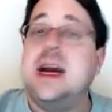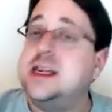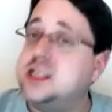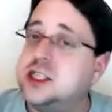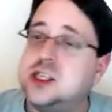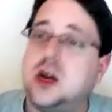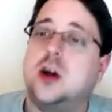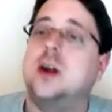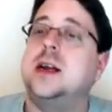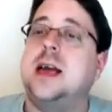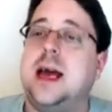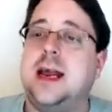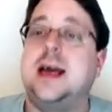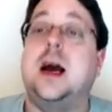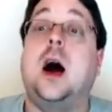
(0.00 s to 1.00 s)
it started
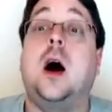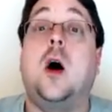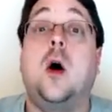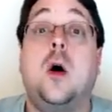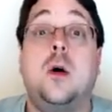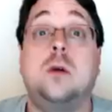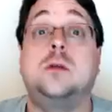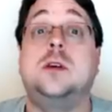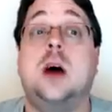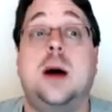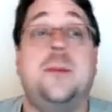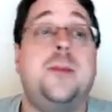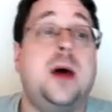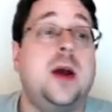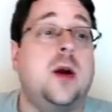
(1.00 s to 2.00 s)
getting a whole
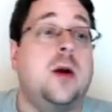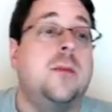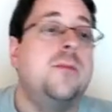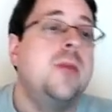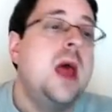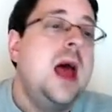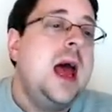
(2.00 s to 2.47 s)
lot better.